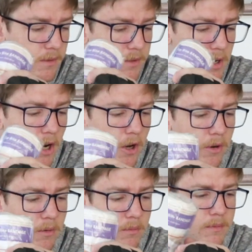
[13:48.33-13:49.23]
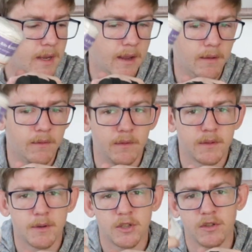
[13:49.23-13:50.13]
So yeah,
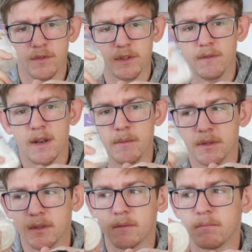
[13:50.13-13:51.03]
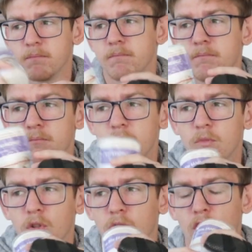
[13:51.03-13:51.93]
especially if it's venomous,
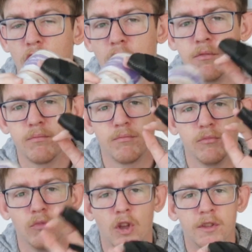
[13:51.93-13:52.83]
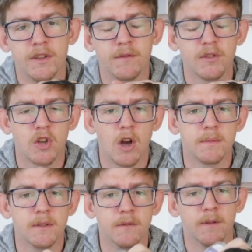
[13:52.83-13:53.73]
learn the different
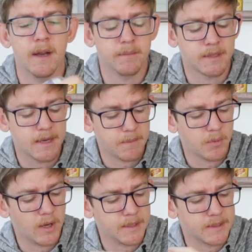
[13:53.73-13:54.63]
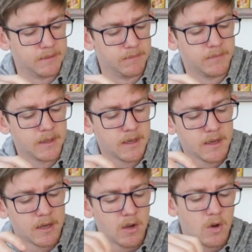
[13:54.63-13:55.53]
types of snake bites and
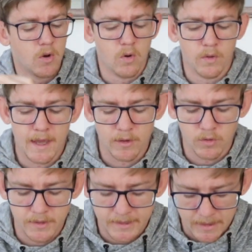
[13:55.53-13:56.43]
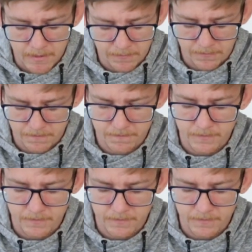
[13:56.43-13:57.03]
all that good stuff.